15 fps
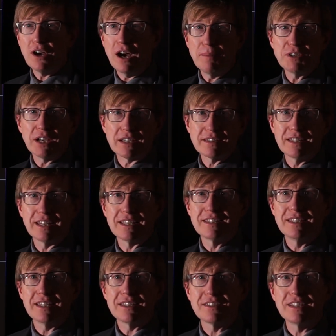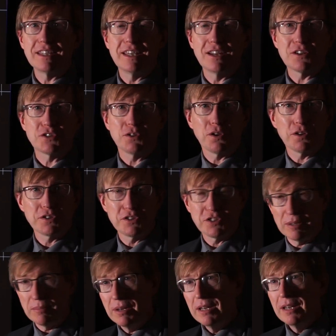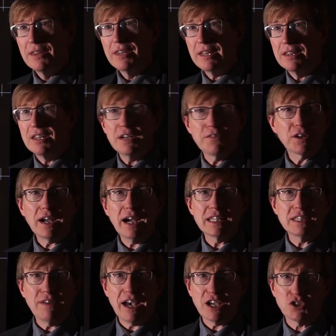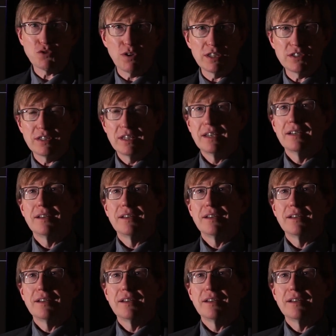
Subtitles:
objects that exist in our solar system. The different kinds of asteroids.